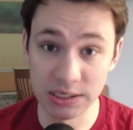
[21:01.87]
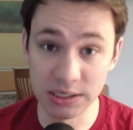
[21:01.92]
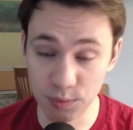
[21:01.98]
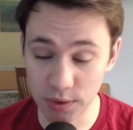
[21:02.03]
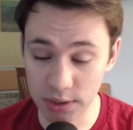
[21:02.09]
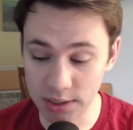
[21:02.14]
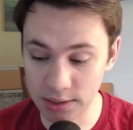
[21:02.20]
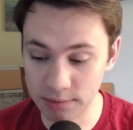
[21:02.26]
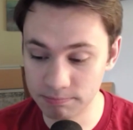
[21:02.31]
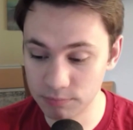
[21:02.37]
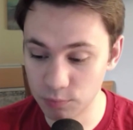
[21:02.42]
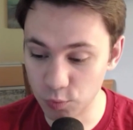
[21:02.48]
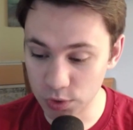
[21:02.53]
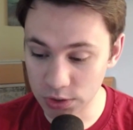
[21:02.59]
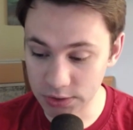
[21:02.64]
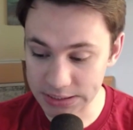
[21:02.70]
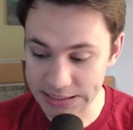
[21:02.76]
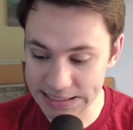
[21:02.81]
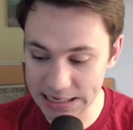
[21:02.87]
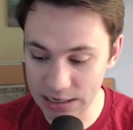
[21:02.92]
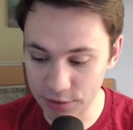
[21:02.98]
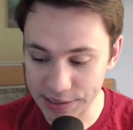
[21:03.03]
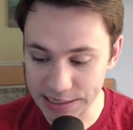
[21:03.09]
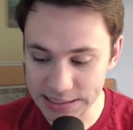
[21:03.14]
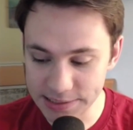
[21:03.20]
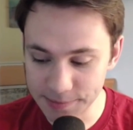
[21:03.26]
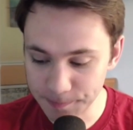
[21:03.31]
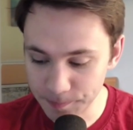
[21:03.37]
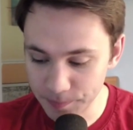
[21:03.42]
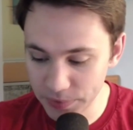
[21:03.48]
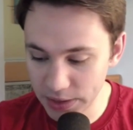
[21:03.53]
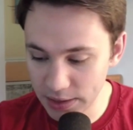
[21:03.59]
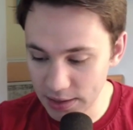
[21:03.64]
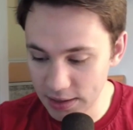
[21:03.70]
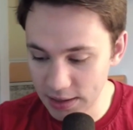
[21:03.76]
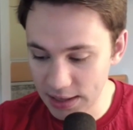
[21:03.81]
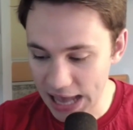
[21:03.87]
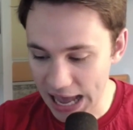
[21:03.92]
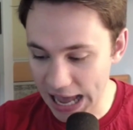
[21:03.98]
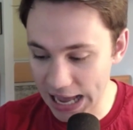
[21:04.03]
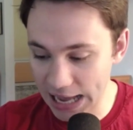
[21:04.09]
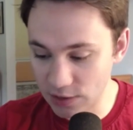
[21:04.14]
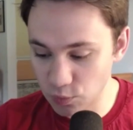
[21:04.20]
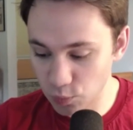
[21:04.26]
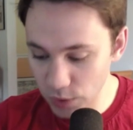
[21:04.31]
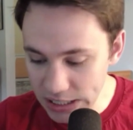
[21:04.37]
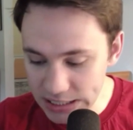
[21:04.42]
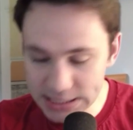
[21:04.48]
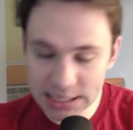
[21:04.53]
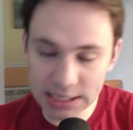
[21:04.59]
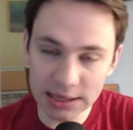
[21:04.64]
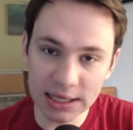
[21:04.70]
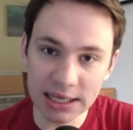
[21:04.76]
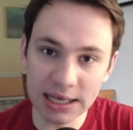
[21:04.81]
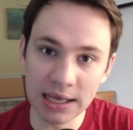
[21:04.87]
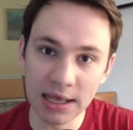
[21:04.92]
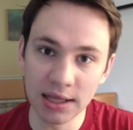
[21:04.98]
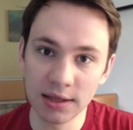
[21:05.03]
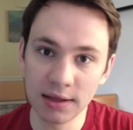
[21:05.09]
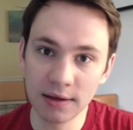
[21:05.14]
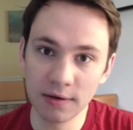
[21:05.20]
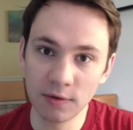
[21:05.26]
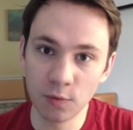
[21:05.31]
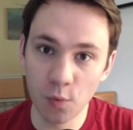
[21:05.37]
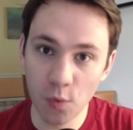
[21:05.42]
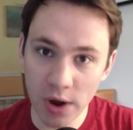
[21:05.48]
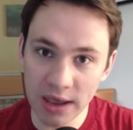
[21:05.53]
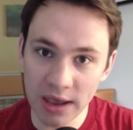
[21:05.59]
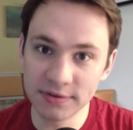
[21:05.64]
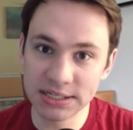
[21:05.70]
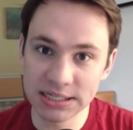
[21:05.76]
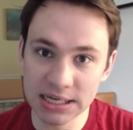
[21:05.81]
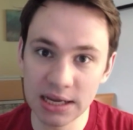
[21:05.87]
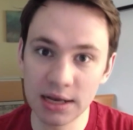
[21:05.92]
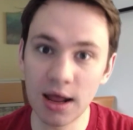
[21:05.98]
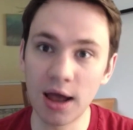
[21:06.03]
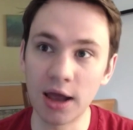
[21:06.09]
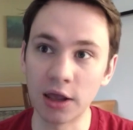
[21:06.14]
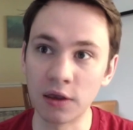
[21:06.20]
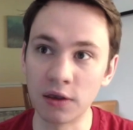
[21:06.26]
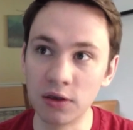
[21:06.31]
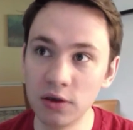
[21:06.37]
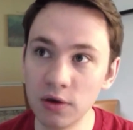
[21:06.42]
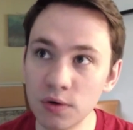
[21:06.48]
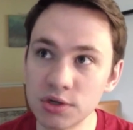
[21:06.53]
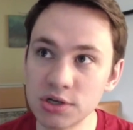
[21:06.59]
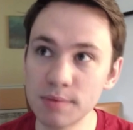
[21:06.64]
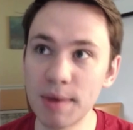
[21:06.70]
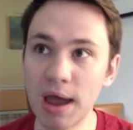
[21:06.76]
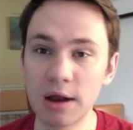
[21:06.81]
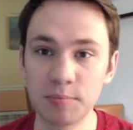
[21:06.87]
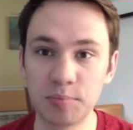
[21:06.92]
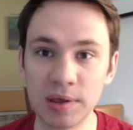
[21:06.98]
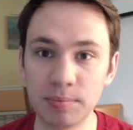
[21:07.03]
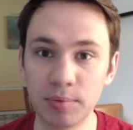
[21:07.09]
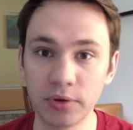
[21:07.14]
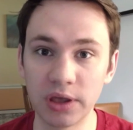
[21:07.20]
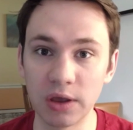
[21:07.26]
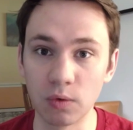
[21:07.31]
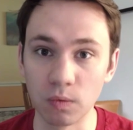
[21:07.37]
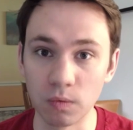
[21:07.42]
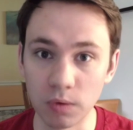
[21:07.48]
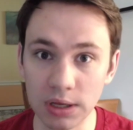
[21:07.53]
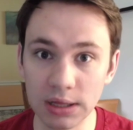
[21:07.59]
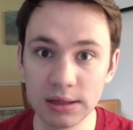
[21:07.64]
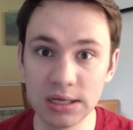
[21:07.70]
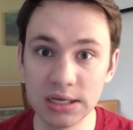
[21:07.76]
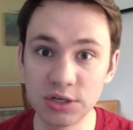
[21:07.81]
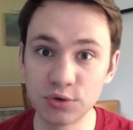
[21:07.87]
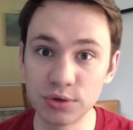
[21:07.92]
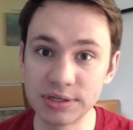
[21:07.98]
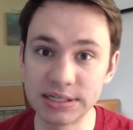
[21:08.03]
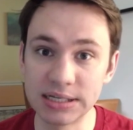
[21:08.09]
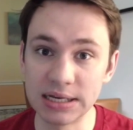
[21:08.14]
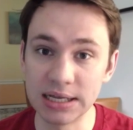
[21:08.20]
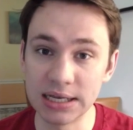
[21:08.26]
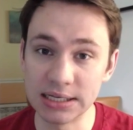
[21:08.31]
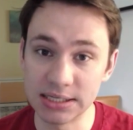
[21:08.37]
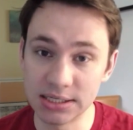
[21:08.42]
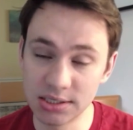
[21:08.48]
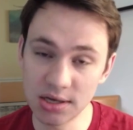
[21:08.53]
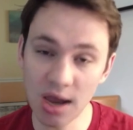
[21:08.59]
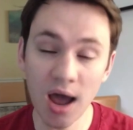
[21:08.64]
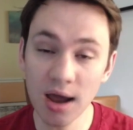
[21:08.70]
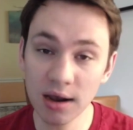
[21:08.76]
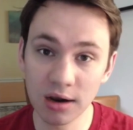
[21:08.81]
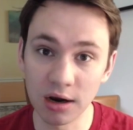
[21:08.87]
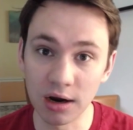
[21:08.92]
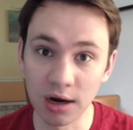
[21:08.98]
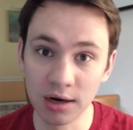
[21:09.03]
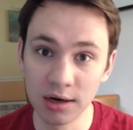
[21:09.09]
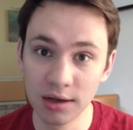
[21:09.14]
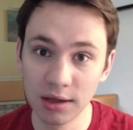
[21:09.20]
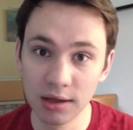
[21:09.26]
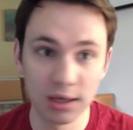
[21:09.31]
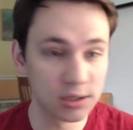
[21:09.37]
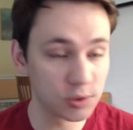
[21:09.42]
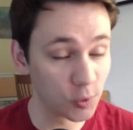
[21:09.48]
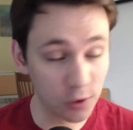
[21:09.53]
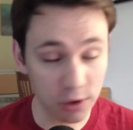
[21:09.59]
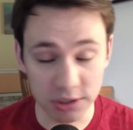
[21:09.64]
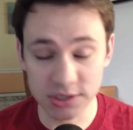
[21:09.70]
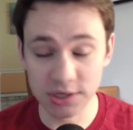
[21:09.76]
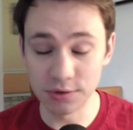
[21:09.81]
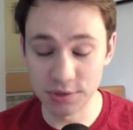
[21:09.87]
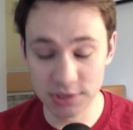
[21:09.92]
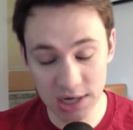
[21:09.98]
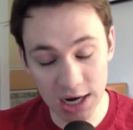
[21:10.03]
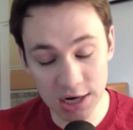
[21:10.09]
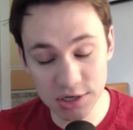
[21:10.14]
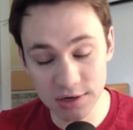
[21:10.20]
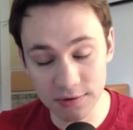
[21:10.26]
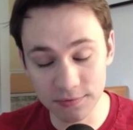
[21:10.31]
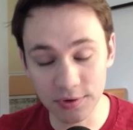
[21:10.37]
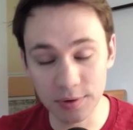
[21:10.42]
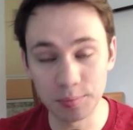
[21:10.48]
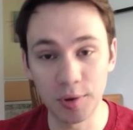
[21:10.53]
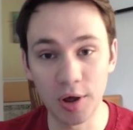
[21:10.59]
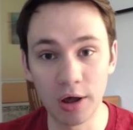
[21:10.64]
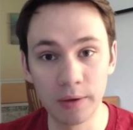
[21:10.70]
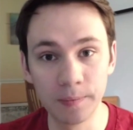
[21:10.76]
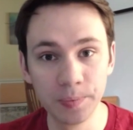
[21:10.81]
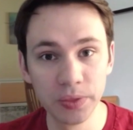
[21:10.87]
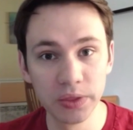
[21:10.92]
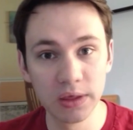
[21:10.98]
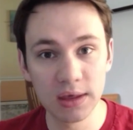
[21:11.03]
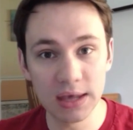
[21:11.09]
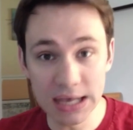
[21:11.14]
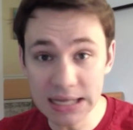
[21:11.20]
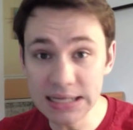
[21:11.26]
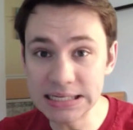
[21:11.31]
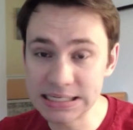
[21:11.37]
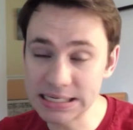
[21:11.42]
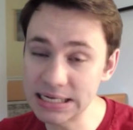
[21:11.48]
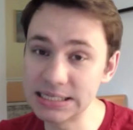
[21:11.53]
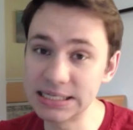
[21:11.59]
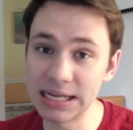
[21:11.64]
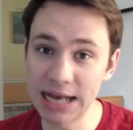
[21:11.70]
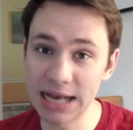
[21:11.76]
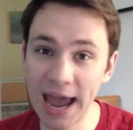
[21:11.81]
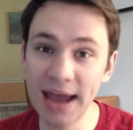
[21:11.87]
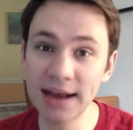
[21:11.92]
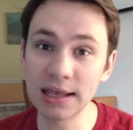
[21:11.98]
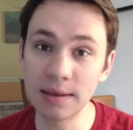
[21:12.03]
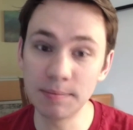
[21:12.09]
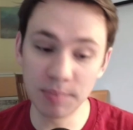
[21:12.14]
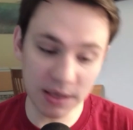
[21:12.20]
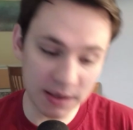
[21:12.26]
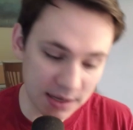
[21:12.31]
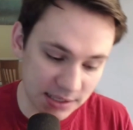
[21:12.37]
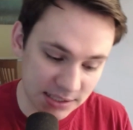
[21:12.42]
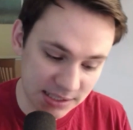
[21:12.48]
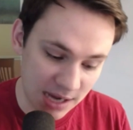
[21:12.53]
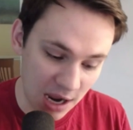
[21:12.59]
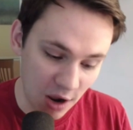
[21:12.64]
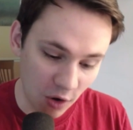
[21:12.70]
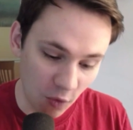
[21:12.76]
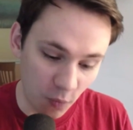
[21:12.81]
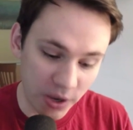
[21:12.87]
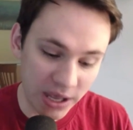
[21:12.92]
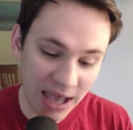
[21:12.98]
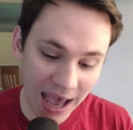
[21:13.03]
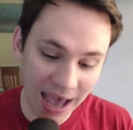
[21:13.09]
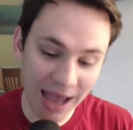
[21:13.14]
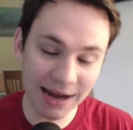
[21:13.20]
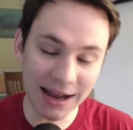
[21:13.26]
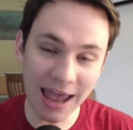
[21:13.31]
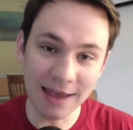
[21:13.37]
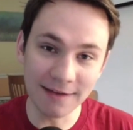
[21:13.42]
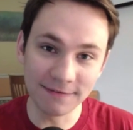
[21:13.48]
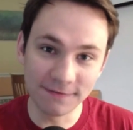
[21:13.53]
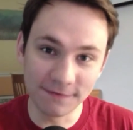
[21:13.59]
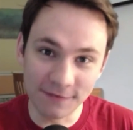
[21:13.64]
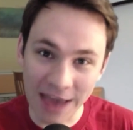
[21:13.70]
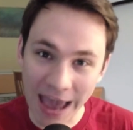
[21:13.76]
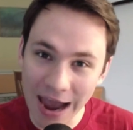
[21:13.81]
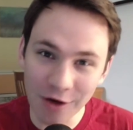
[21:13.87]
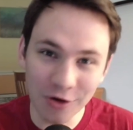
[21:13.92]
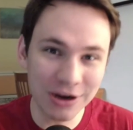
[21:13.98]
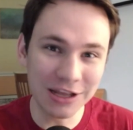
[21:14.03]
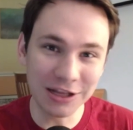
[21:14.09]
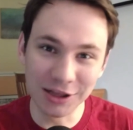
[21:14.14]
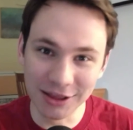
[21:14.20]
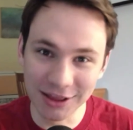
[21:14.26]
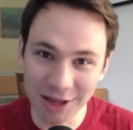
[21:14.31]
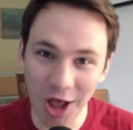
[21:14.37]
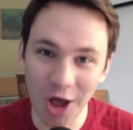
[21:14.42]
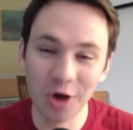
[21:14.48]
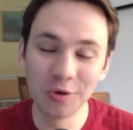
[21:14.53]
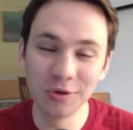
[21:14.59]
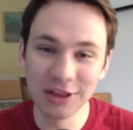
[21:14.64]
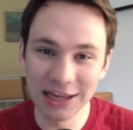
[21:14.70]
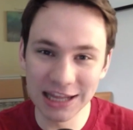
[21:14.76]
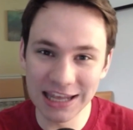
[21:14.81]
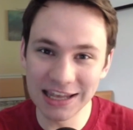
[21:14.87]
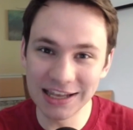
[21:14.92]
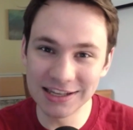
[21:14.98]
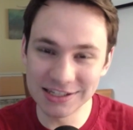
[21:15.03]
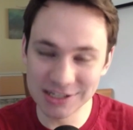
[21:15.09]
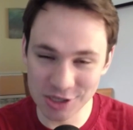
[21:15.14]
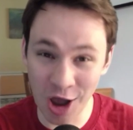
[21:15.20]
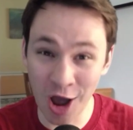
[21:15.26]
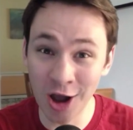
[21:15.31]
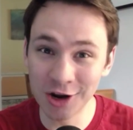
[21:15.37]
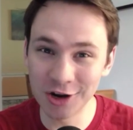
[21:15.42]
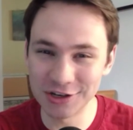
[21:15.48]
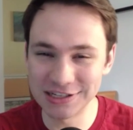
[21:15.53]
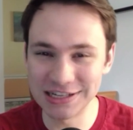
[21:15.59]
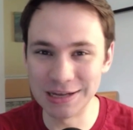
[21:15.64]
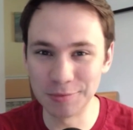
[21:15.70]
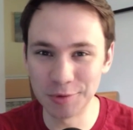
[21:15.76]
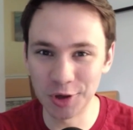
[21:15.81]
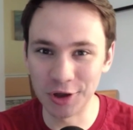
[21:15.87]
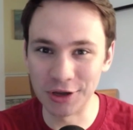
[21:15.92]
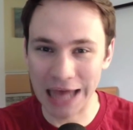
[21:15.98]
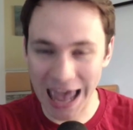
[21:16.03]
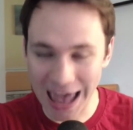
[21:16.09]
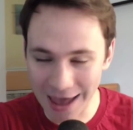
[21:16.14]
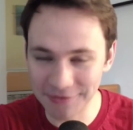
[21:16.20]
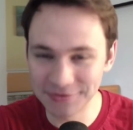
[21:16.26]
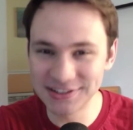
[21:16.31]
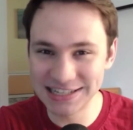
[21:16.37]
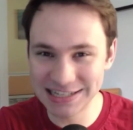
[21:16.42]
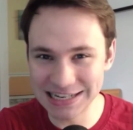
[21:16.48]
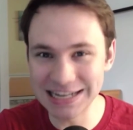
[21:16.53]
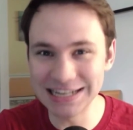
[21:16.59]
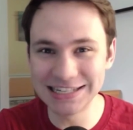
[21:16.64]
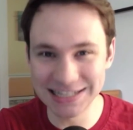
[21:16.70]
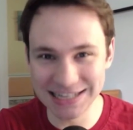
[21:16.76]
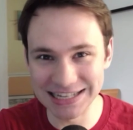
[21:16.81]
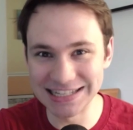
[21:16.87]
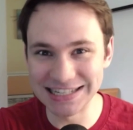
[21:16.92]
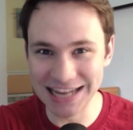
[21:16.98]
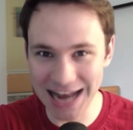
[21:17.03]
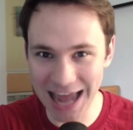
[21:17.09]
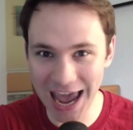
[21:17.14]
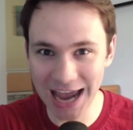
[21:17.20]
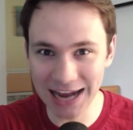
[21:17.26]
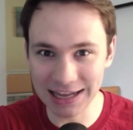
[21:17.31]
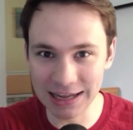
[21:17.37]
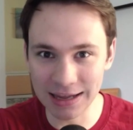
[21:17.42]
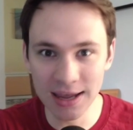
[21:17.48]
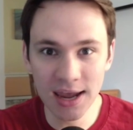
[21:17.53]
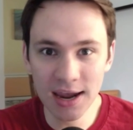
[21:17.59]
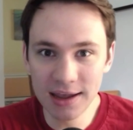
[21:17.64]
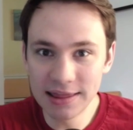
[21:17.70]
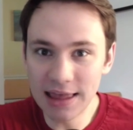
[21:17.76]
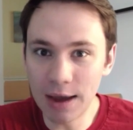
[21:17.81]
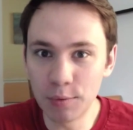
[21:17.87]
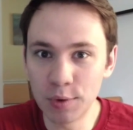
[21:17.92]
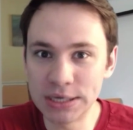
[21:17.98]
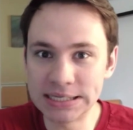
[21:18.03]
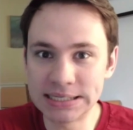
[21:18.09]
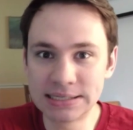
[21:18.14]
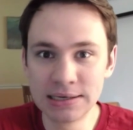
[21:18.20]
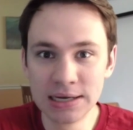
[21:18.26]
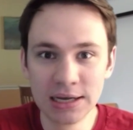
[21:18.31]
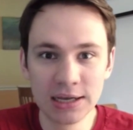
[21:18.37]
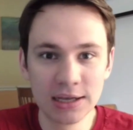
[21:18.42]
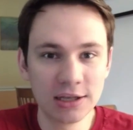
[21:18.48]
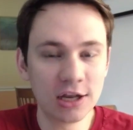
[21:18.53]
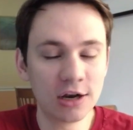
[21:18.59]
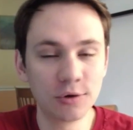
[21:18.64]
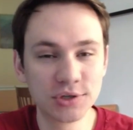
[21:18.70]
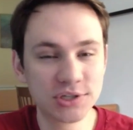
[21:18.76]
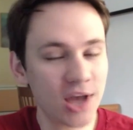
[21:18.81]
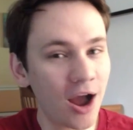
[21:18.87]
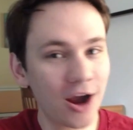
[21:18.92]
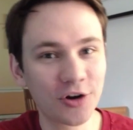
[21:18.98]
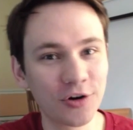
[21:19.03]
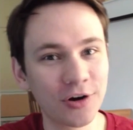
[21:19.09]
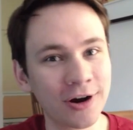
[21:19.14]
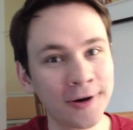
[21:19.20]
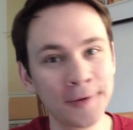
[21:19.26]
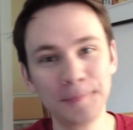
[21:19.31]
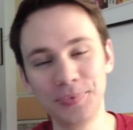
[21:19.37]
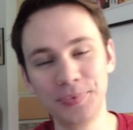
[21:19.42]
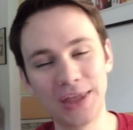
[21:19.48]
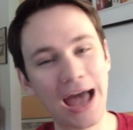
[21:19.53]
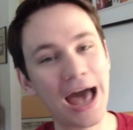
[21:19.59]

won a World Series. And recently, we have seen a huge amount of people get really interested in soccer or association football in Cincinnati, because we had a very low league soccer team called FC Cincinnati that was, soccer.